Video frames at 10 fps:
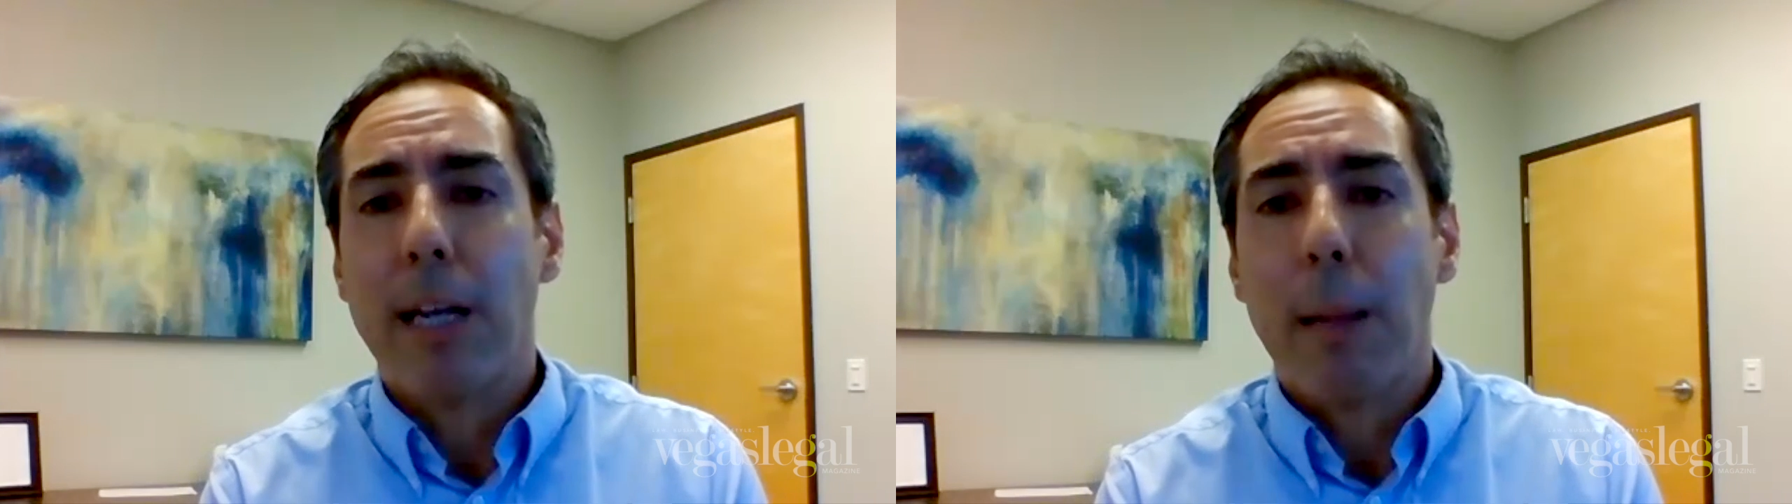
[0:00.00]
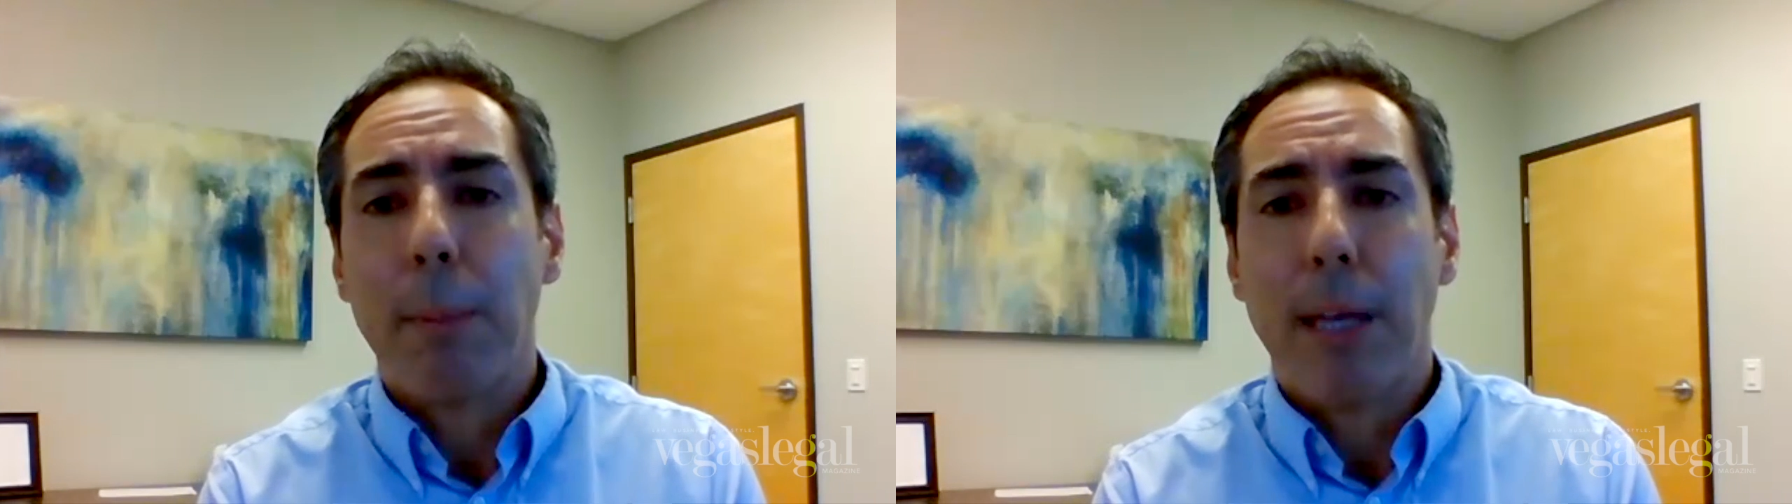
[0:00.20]

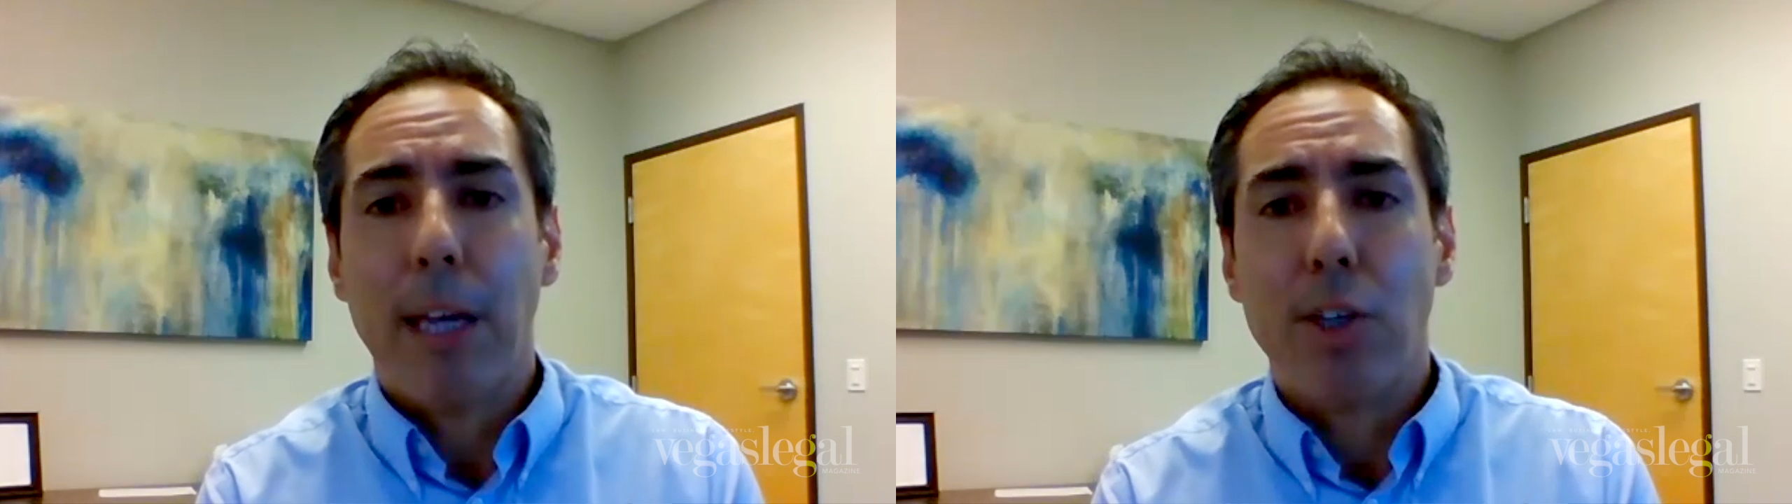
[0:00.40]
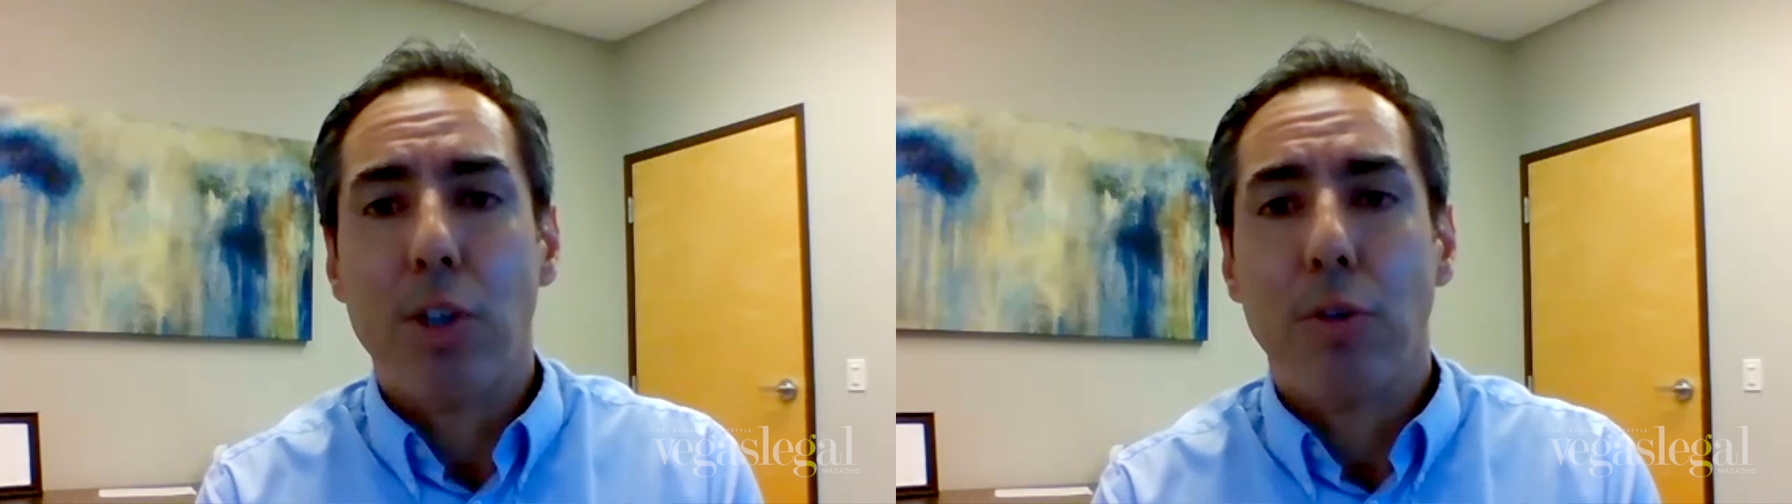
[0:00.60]

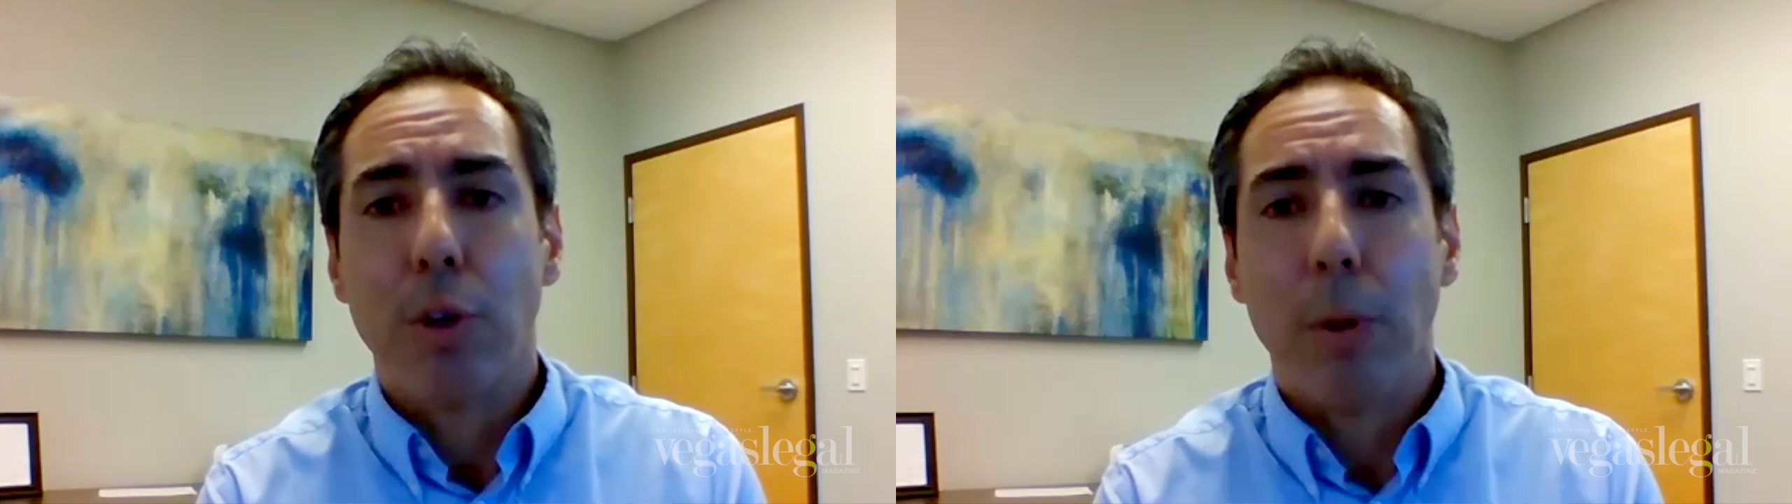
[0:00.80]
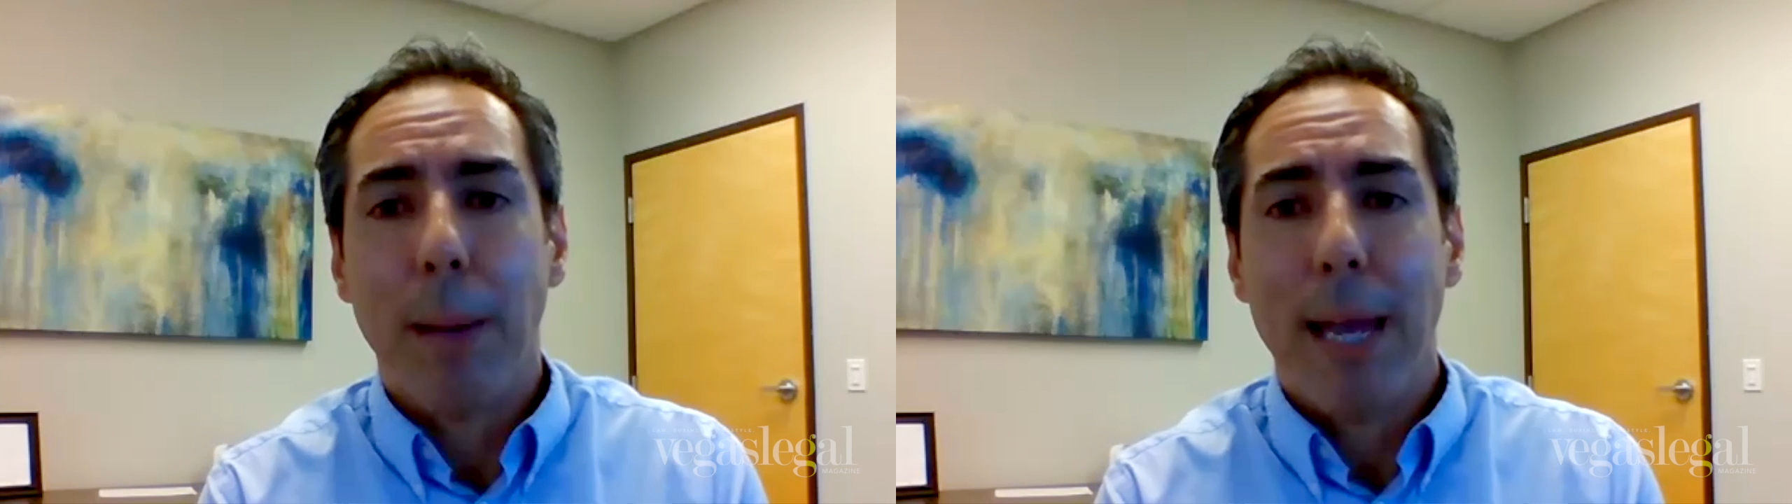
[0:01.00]
application through
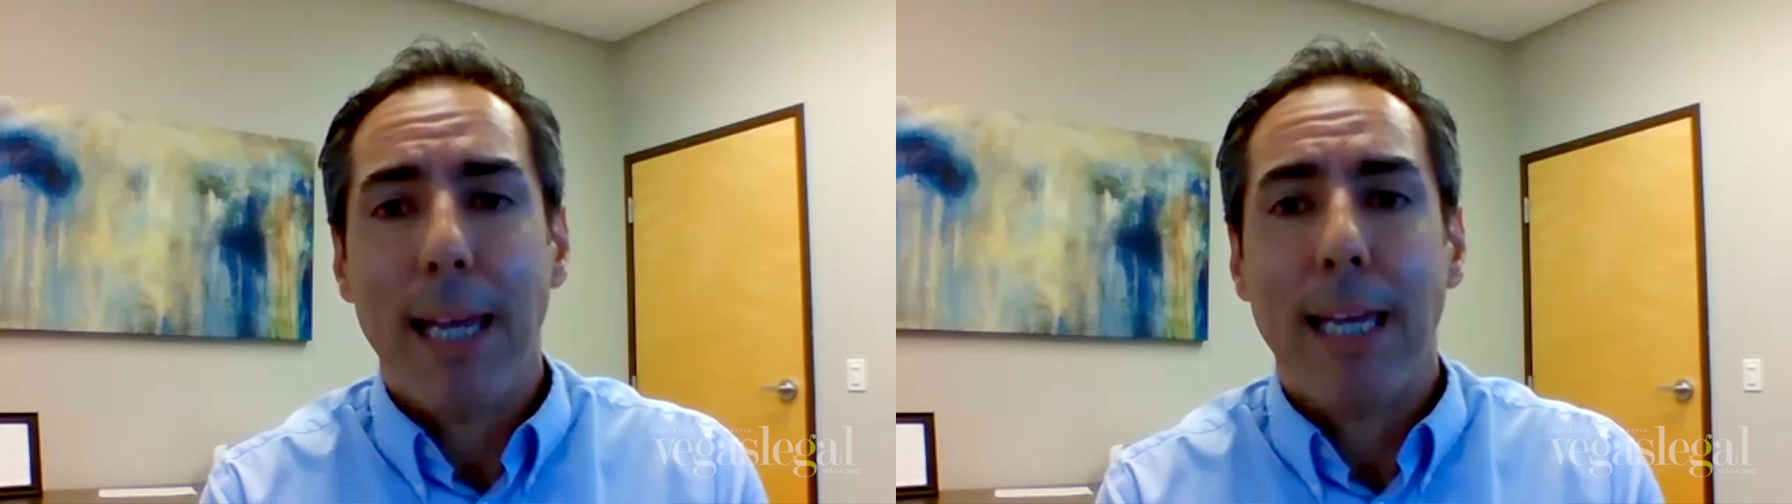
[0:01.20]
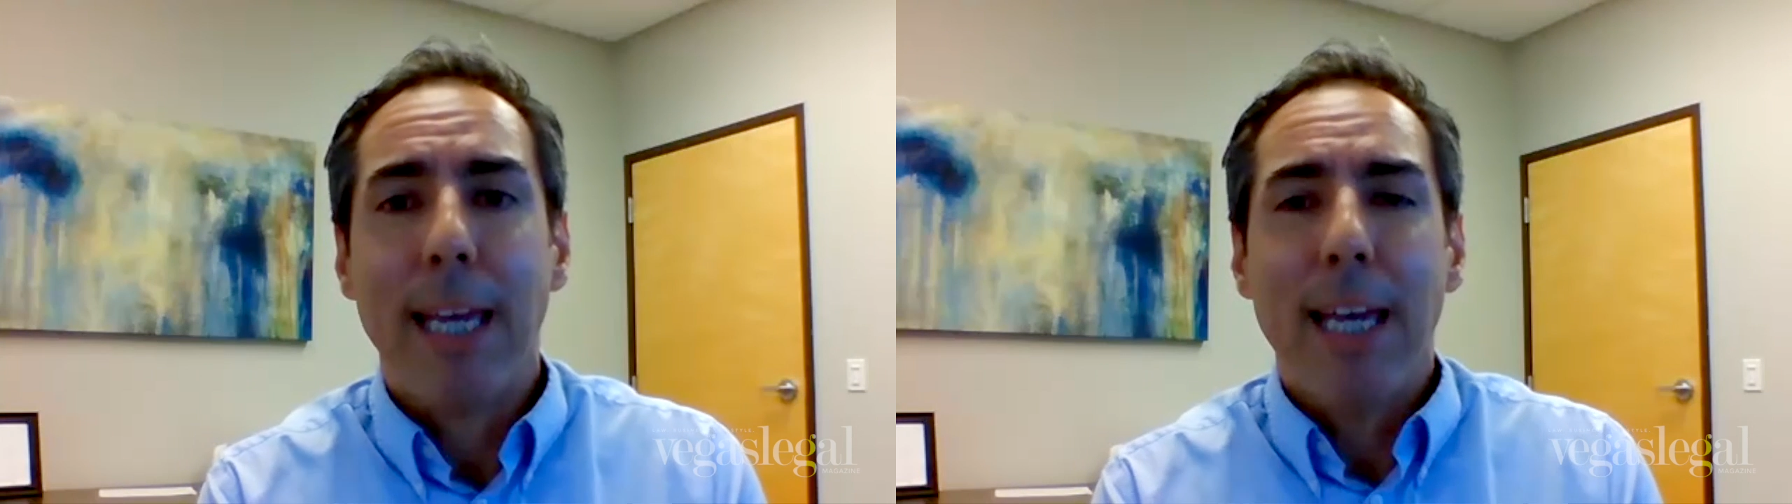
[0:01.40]
your bank.